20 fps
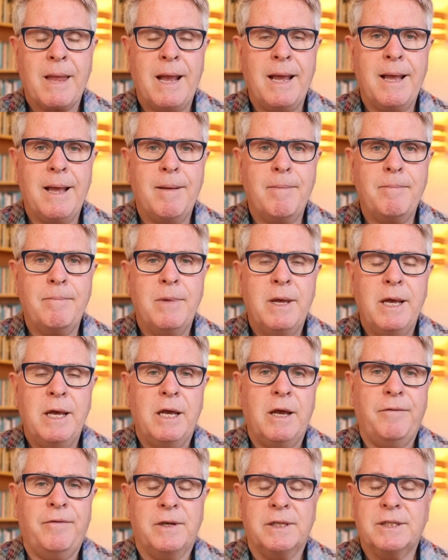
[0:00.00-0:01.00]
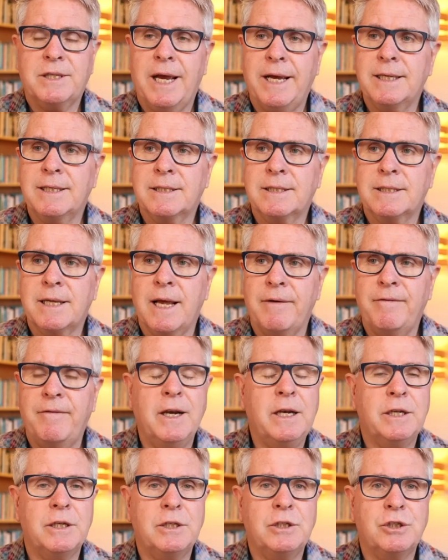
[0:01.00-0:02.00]
If it takes a
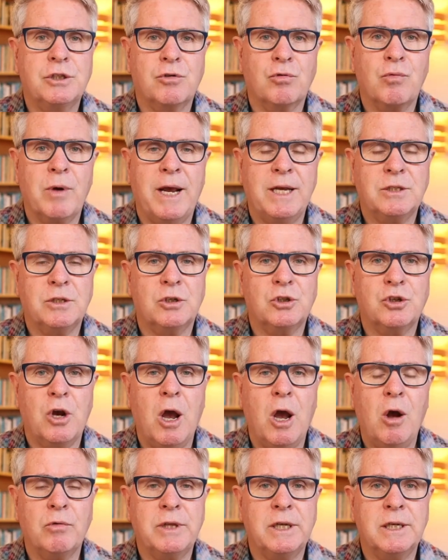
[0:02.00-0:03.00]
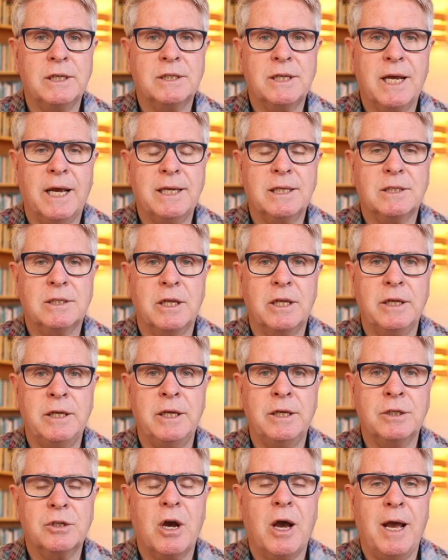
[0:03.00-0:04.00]
village to raise a child, then it takes
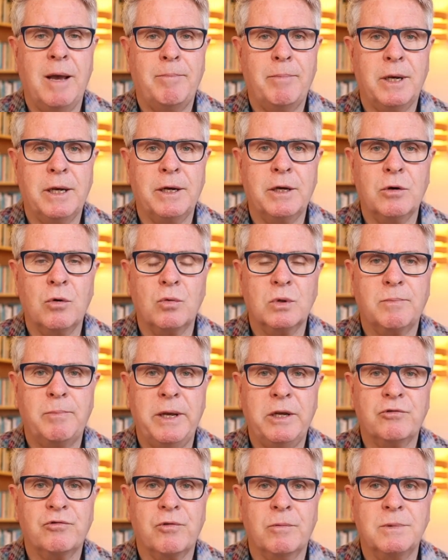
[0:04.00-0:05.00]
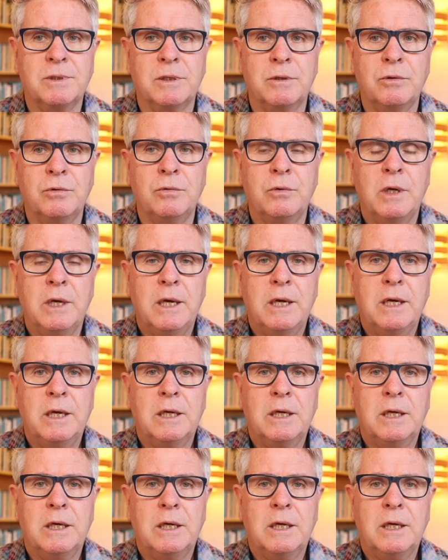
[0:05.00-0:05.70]
the entire political spectrum to